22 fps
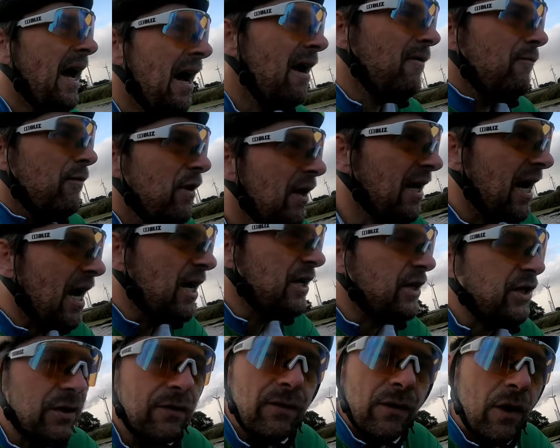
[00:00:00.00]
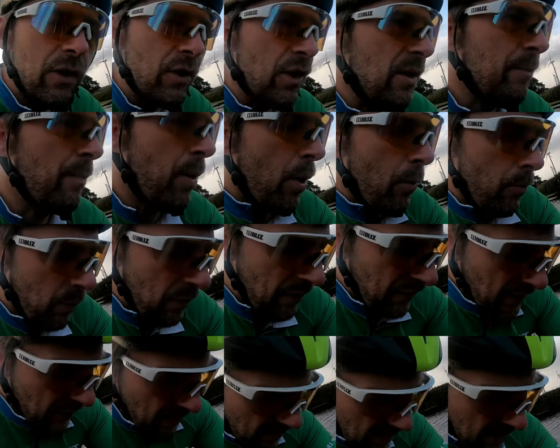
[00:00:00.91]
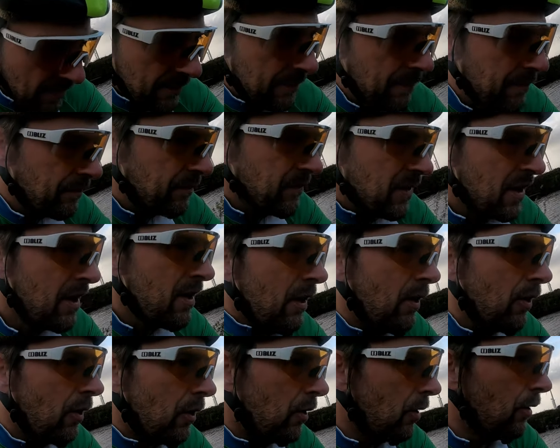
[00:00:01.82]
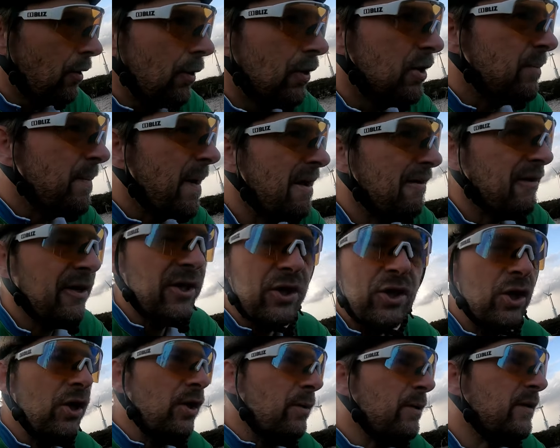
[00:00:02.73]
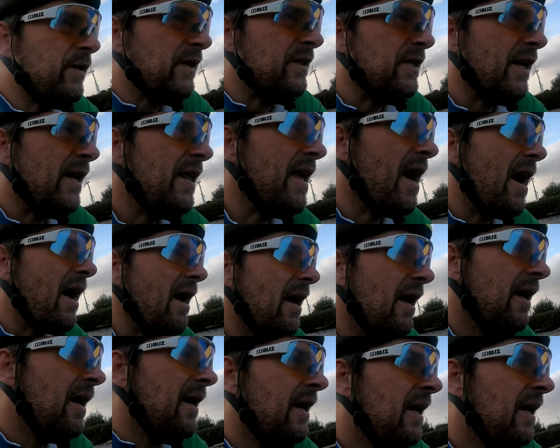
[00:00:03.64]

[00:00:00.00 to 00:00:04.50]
and realize you've not got your pump with you, or spare in the tubes, things like that.